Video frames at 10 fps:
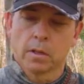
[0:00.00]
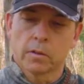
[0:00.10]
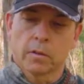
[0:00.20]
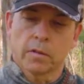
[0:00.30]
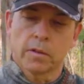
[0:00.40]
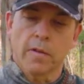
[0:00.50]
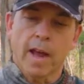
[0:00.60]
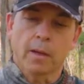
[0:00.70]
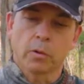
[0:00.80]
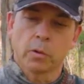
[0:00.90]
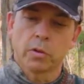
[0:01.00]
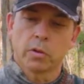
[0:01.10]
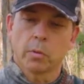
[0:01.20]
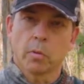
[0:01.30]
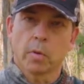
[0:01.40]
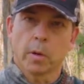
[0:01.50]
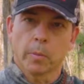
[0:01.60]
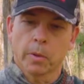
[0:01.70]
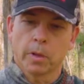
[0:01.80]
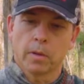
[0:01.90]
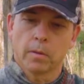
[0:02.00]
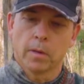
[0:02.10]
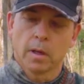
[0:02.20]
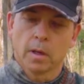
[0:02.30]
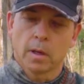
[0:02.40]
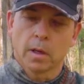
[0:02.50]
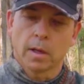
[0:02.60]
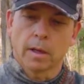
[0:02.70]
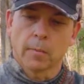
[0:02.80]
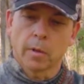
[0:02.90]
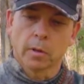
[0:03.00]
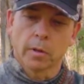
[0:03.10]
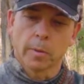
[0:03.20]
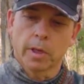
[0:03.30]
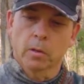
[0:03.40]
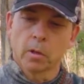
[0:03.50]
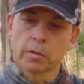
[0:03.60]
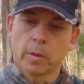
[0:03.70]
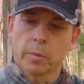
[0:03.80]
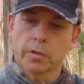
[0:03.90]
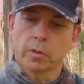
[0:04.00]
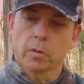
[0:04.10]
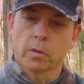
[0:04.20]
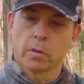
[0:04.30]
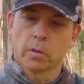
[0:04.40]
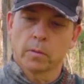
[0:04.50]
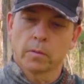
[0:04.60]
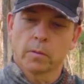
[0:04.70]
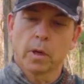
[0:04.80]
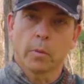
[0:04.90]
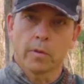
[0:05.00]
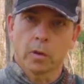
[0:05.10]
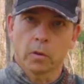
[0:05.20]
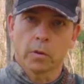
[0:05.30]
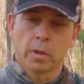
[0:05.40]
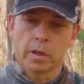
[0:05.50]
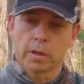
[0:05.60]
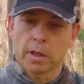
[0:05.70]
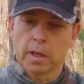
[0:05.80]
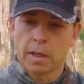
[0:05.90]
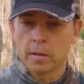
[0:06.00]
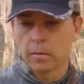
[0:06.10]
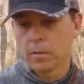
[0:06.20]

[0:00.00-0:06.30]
So if it's that loose, you would want to put a little bit of low temperature glue that we've included in the kit